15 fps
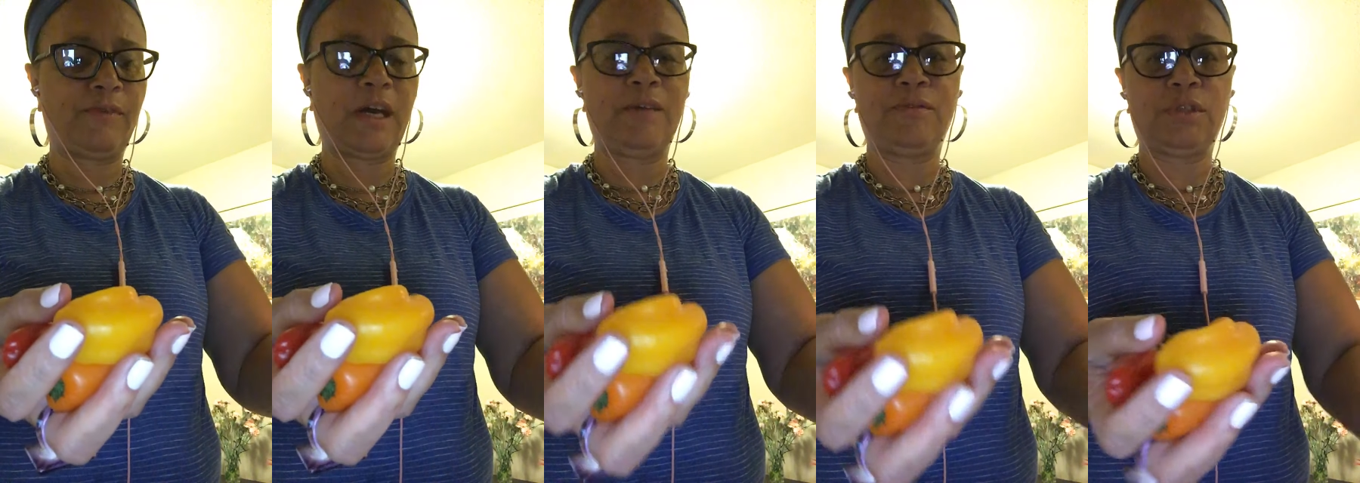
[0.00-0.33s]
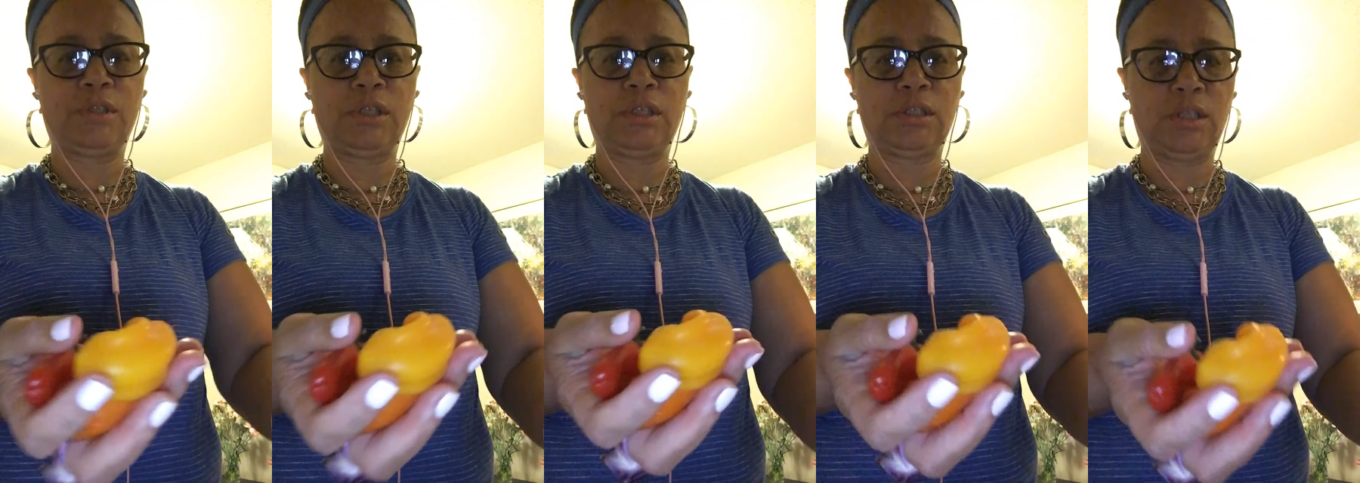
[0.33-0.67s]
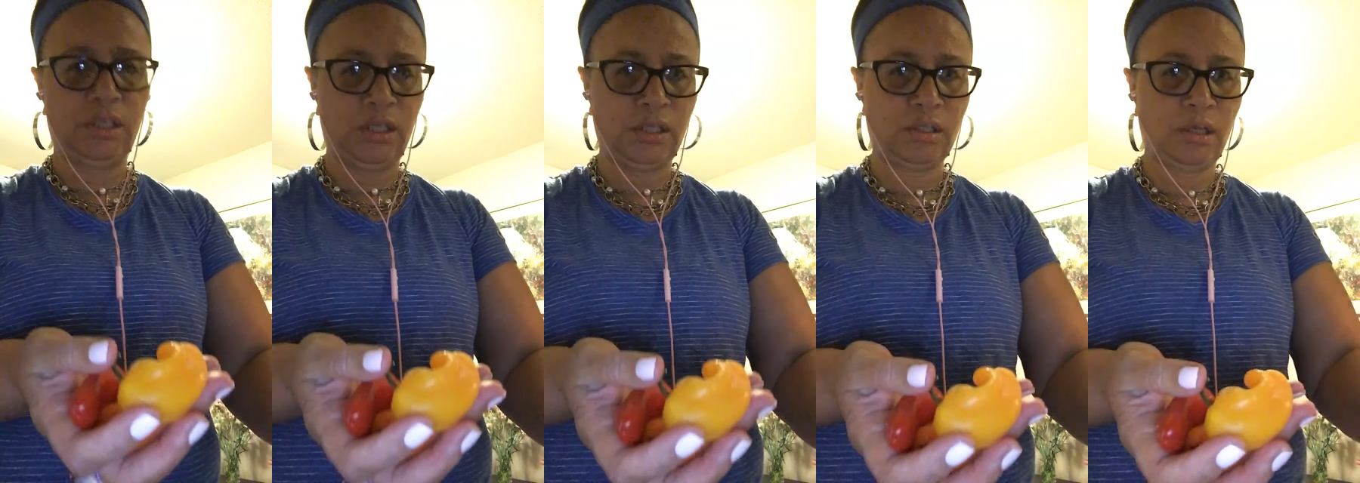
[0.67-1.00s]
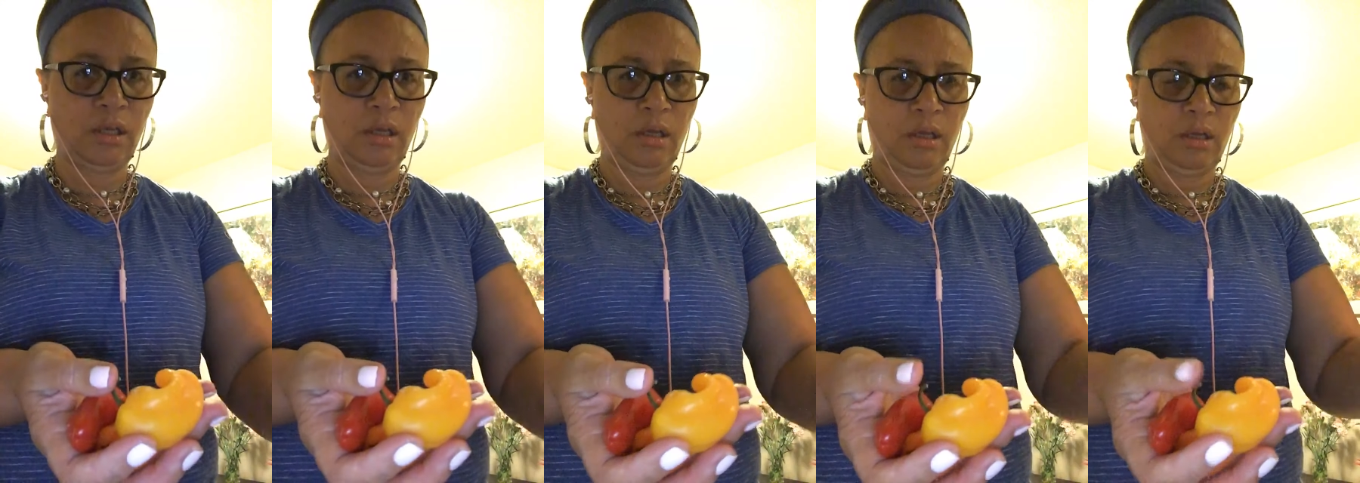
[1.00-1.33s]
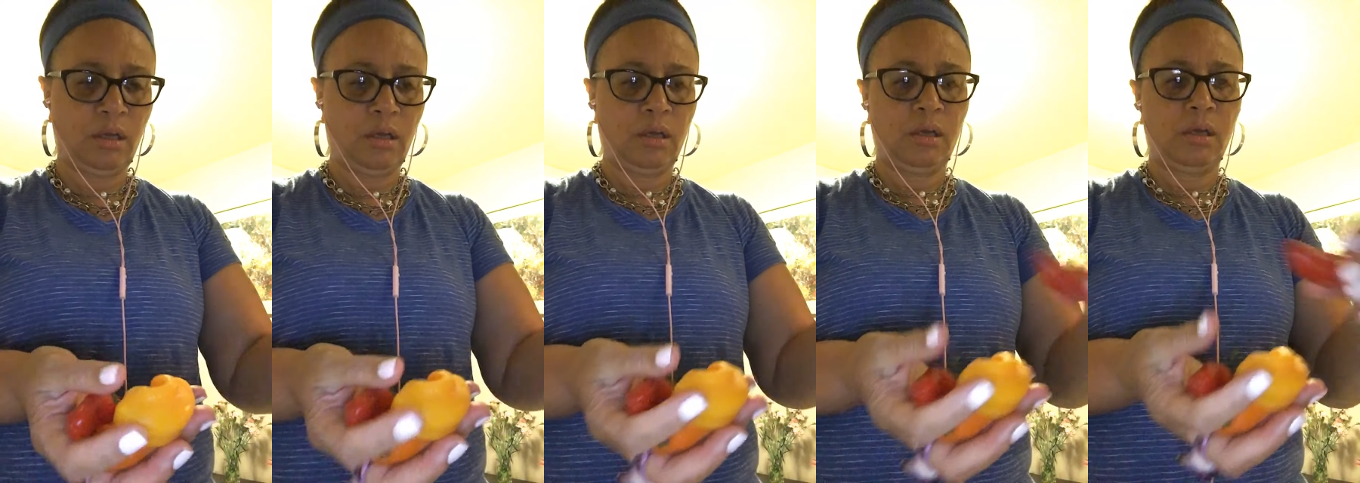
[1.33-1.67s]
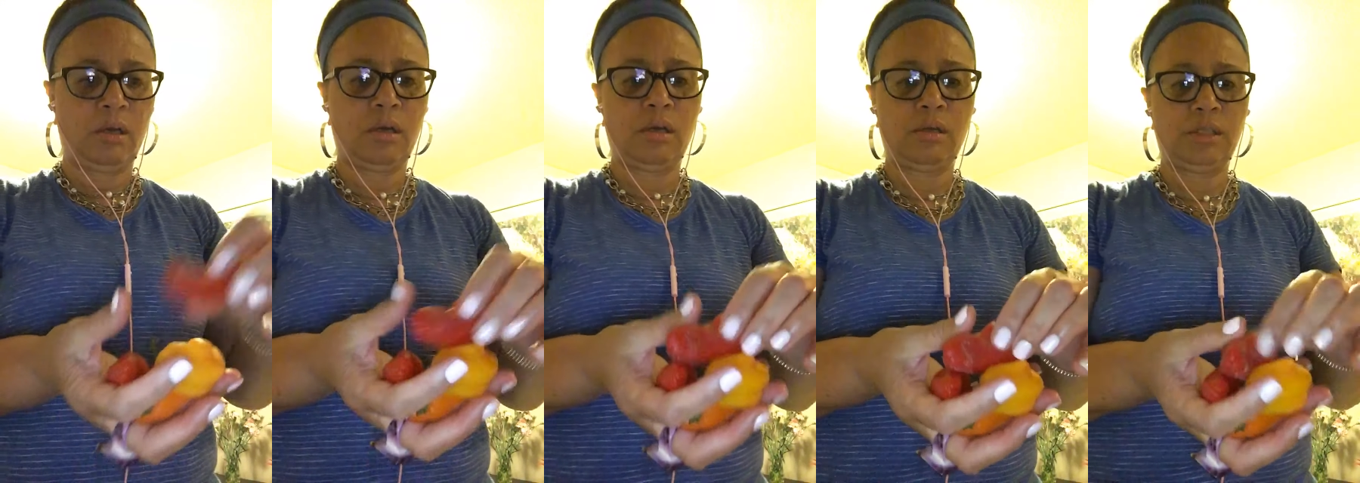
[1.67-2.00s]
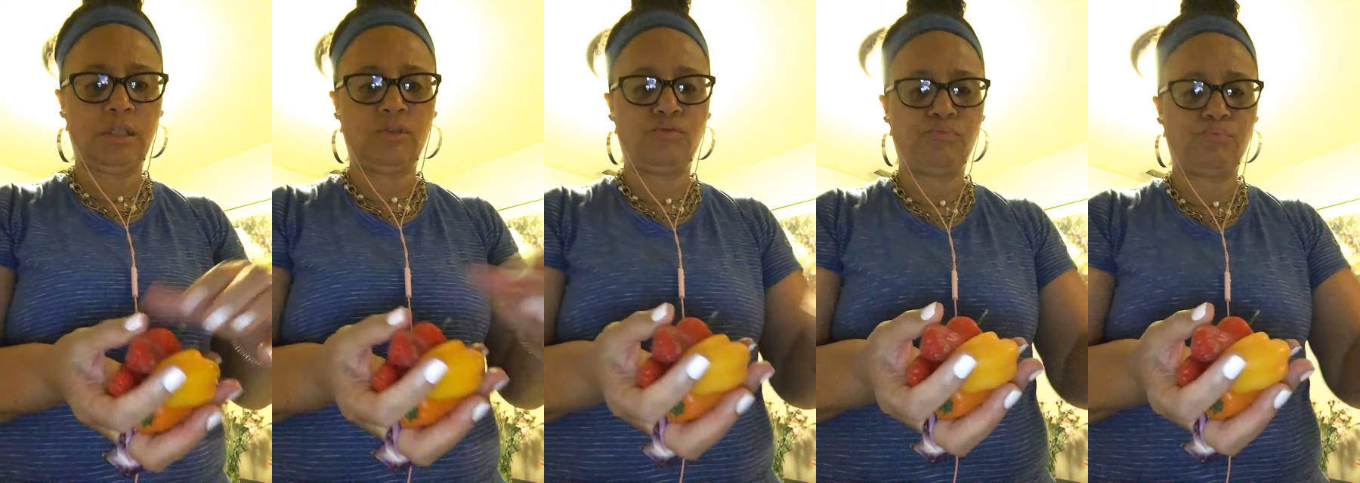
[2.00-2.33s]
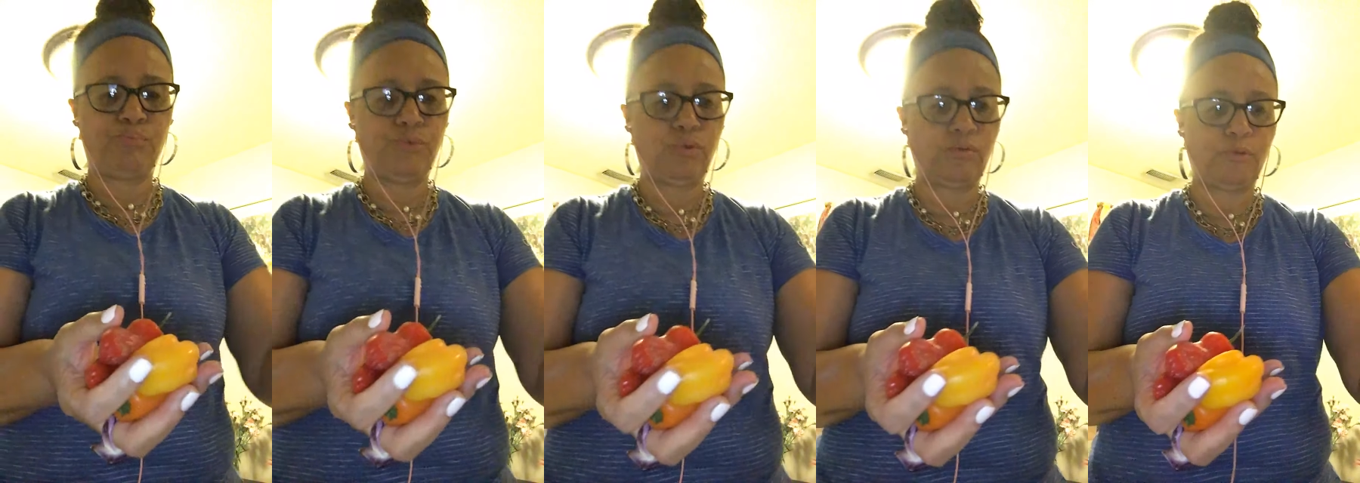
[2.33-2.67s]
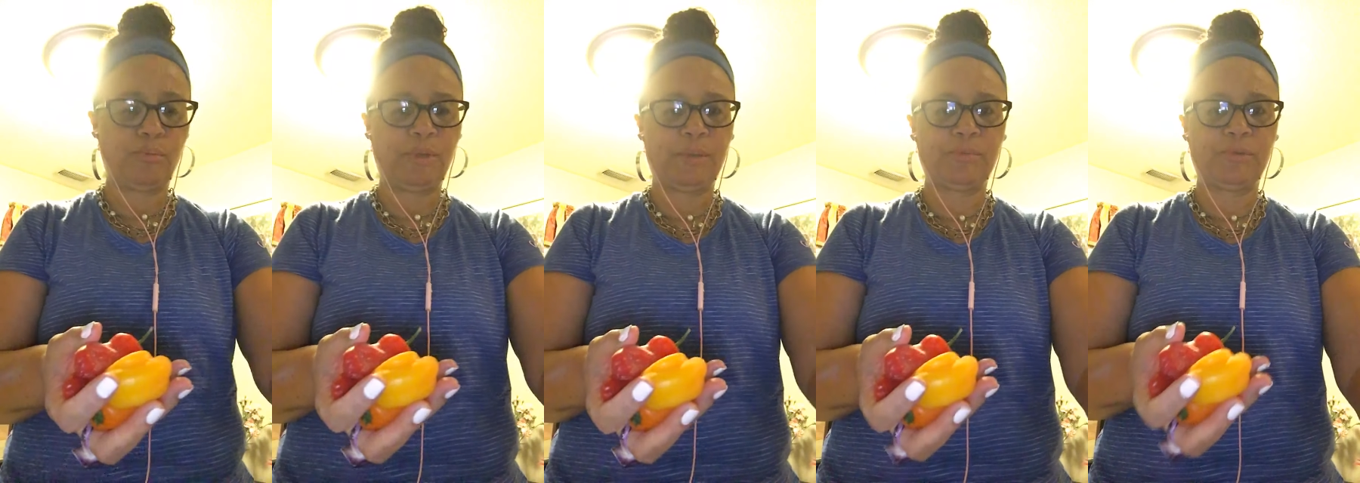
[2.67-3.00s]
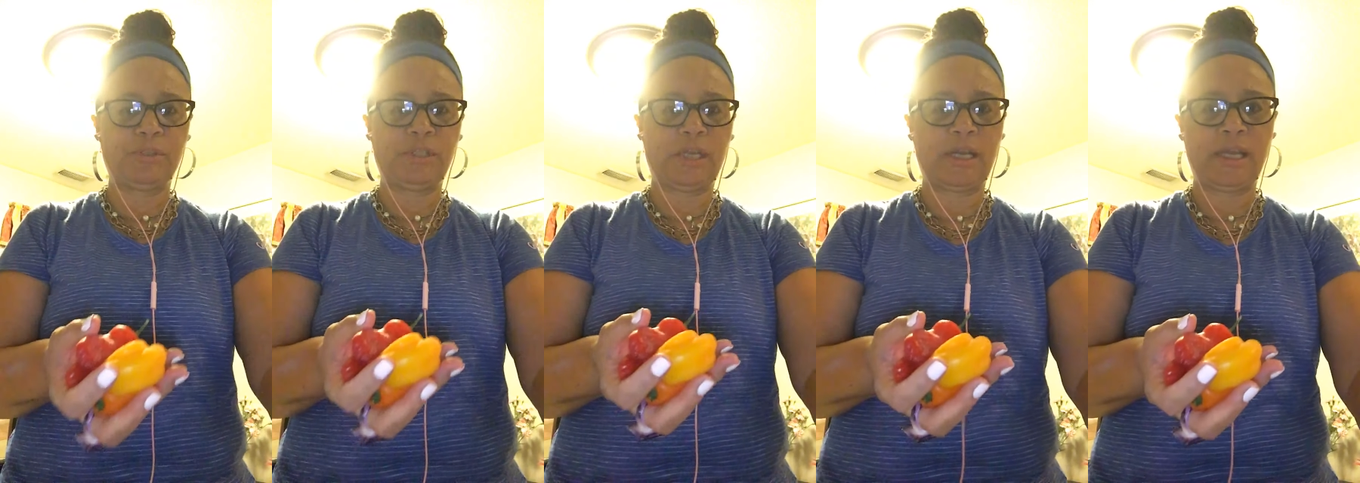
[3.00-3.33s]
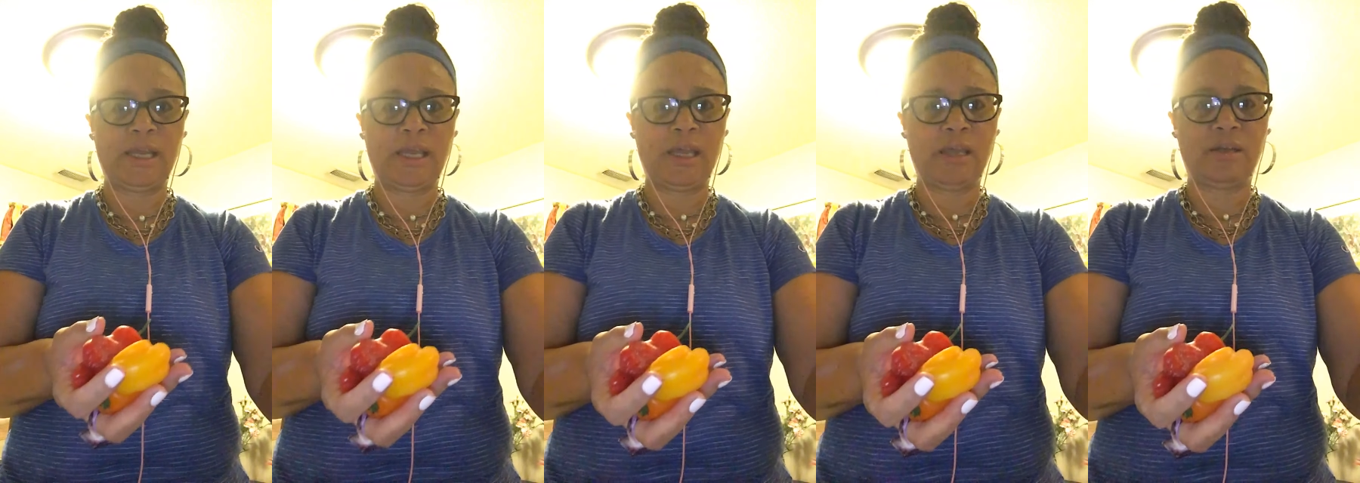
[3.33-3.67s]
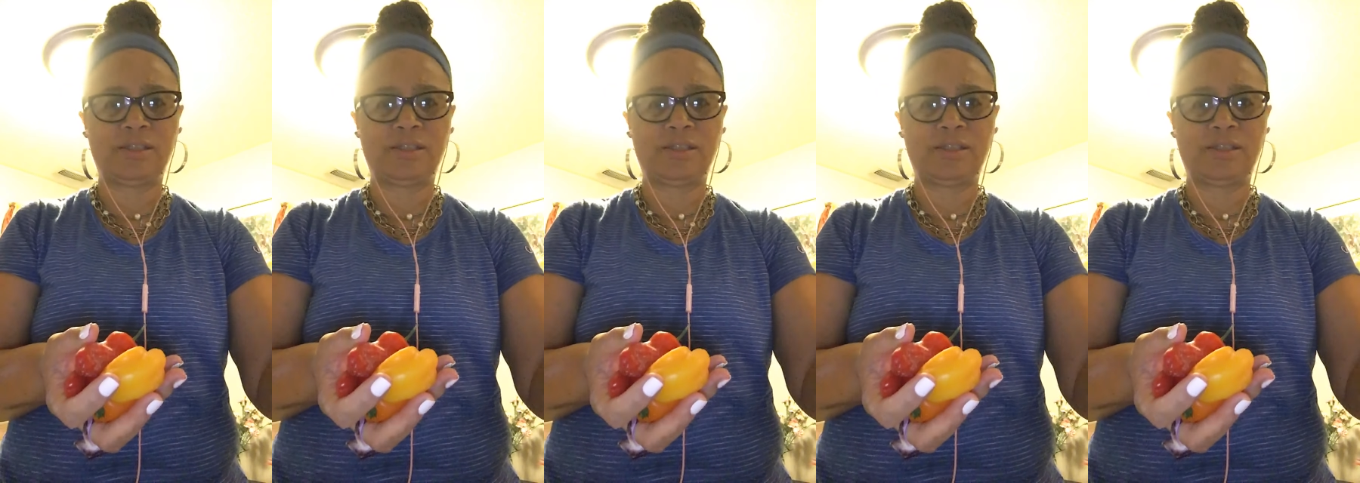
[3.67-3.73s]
5 or 6 of these beautiful peppers that I had,